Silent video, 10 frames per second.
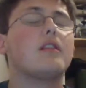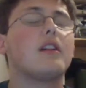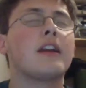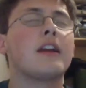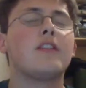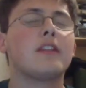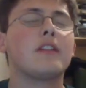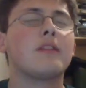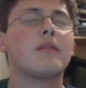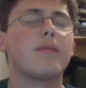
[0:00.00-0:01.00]
I
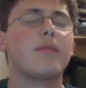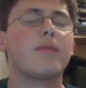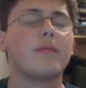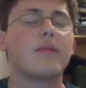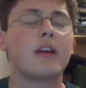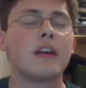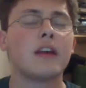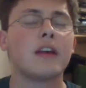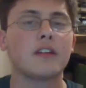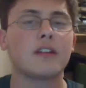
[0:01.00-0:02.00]
can't
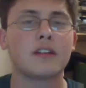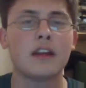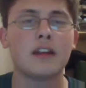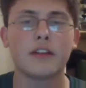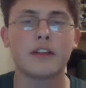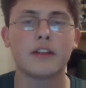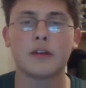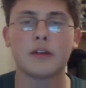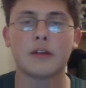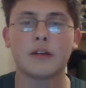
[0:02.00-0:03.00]
even say anything
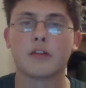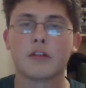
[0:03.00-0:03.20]
anymore.